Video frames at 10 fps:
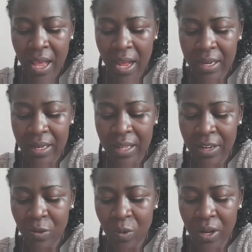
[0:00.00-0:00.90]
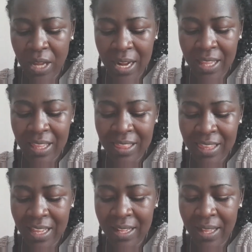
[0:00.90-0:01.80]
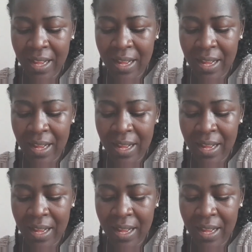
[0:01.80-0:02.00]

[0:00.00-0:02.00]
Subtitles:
And that one. Another thing,